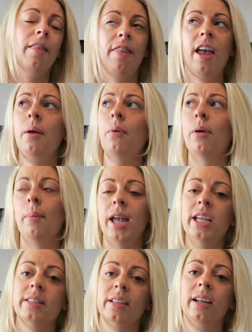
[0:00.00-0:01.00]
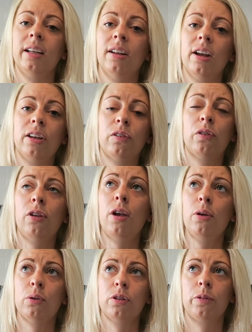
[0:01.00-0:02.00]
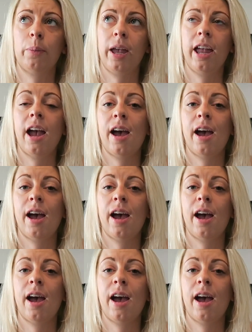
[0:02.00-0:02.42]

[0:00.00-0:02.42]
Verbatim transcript: They were amazing, like so crispy,